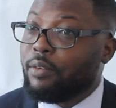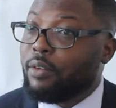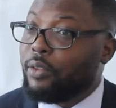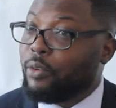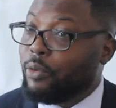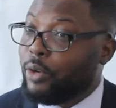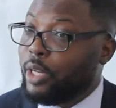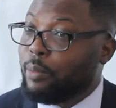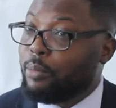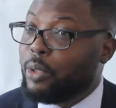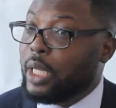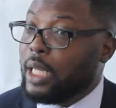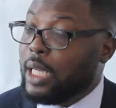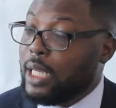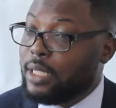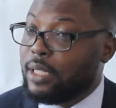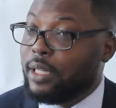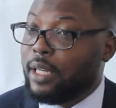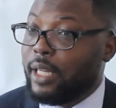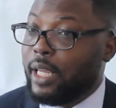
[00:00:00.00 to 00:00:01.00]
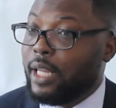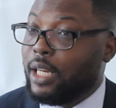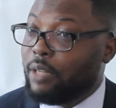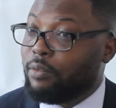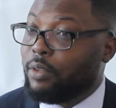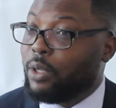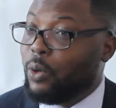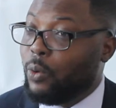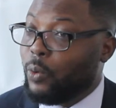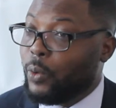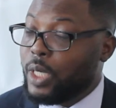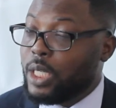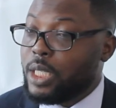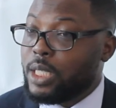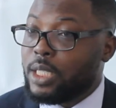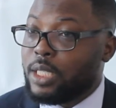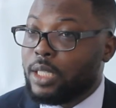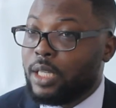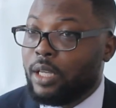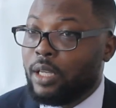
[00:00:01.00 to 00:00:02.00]
a level three but easier than A level
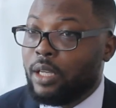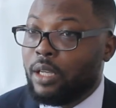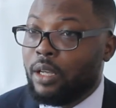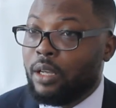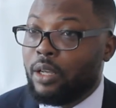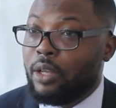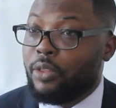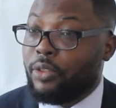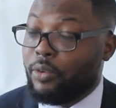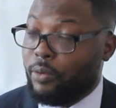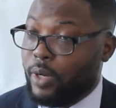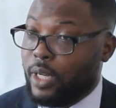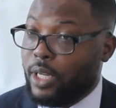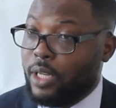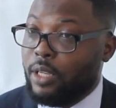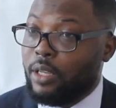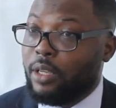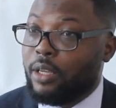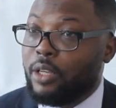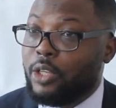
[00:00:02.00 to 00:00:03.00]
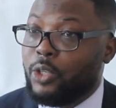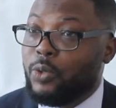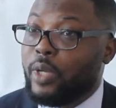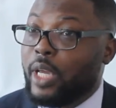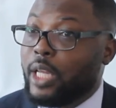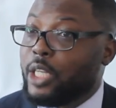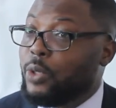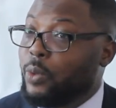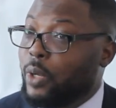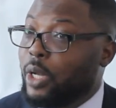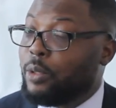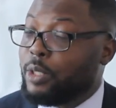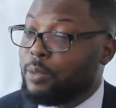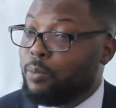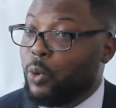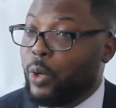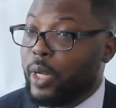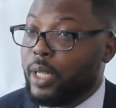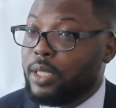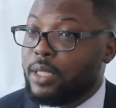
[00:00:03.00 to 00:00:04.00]
course. Three, you get
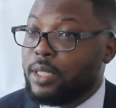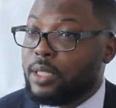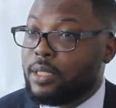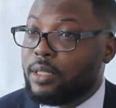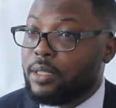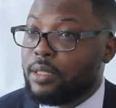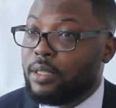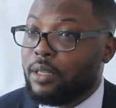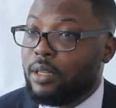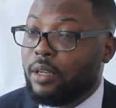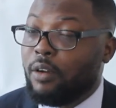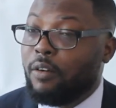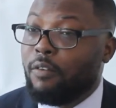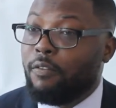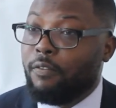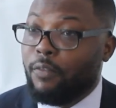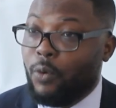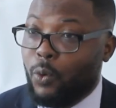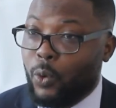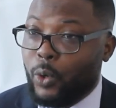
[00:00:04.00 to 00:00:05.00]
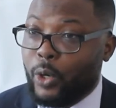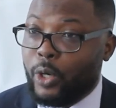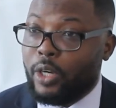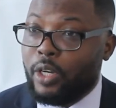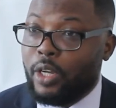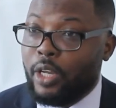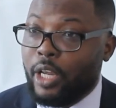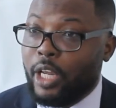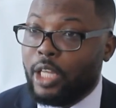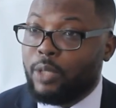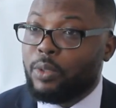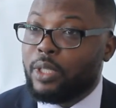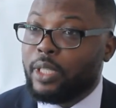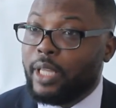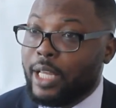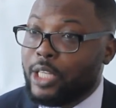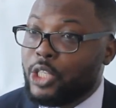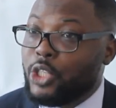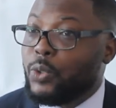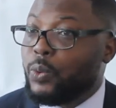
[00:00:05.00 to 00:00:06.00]
UCAS points. Four, it
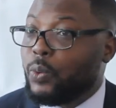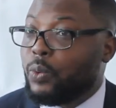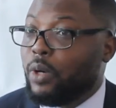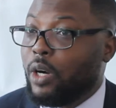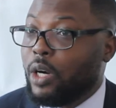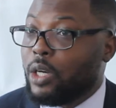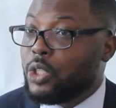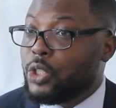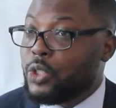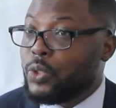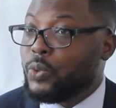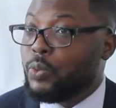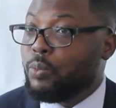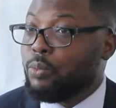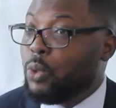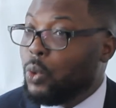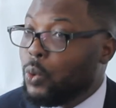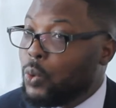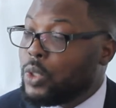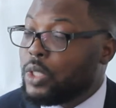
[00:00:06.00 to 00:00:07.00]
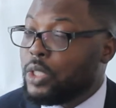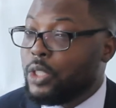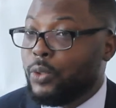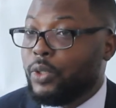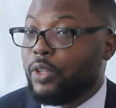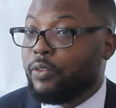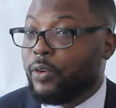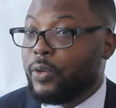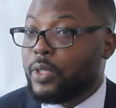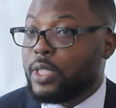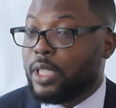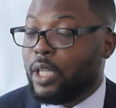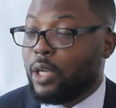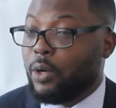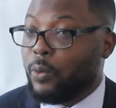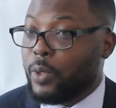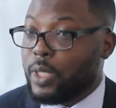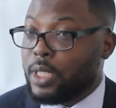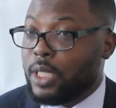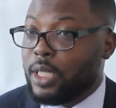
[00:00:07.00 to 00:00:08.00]
will get you onto most
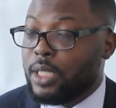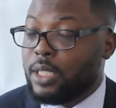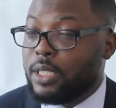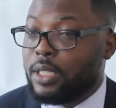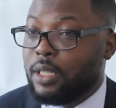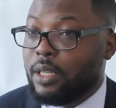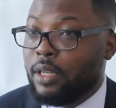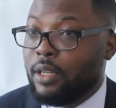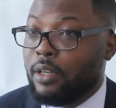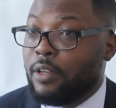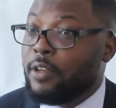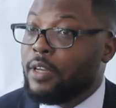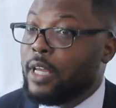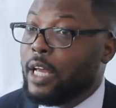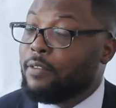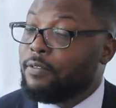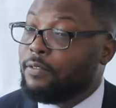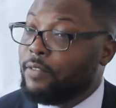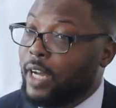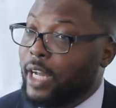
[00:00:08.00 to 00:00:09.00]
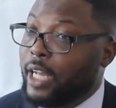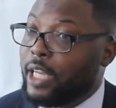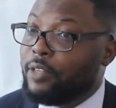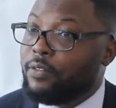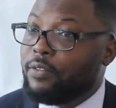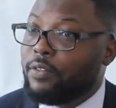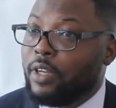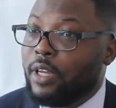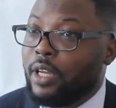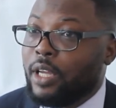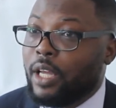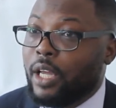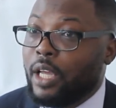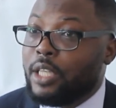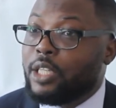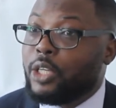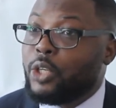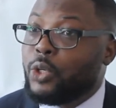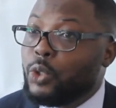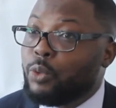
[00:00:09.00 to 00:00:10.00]
university courses. And five,
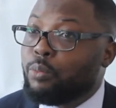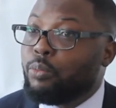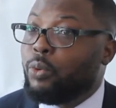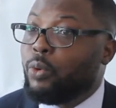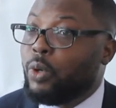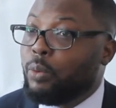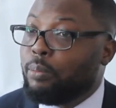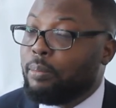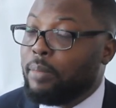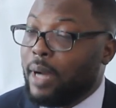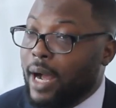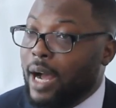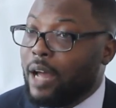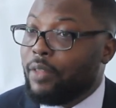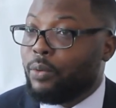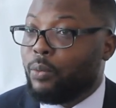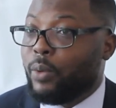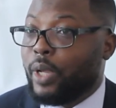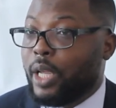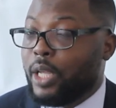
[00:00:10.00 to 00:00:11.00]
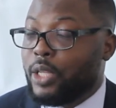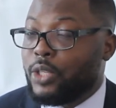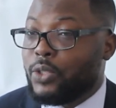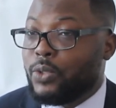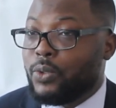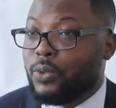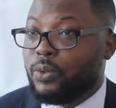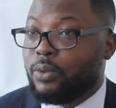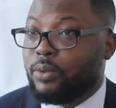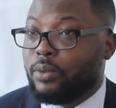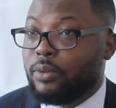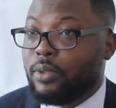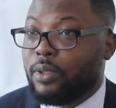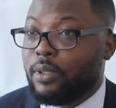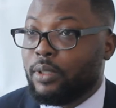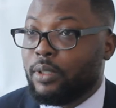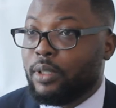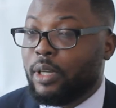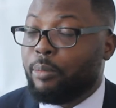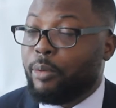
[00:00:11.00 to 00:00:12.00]
it's a good pathway to
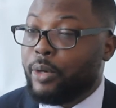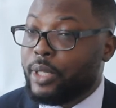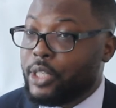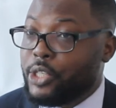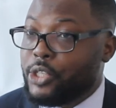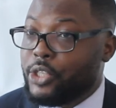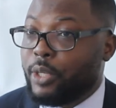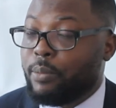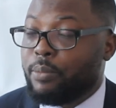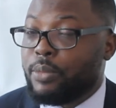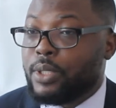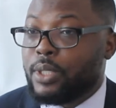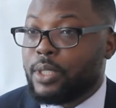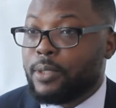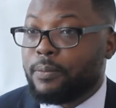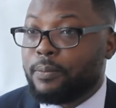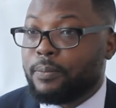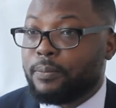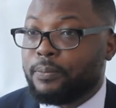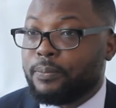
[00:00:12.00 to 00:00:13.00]
apprenticeships.